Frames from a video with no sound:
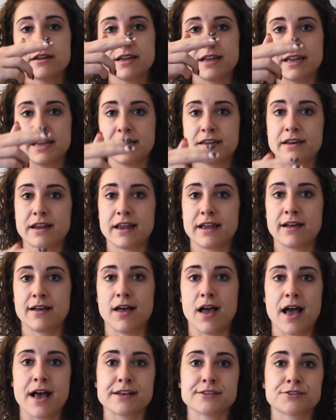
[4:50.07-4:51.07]
Inhale
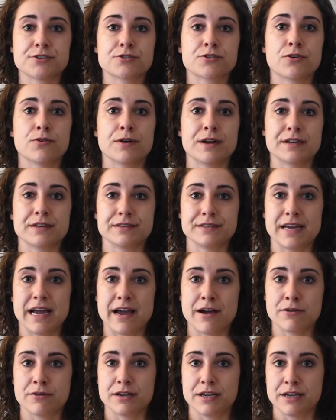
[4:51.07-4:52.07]
as you're going
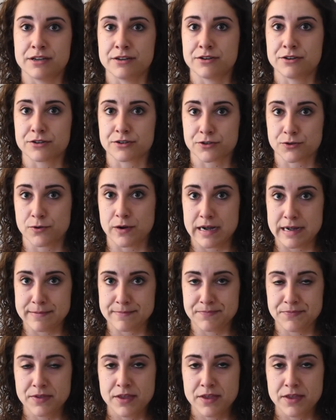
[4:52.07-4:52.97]
down in your squat,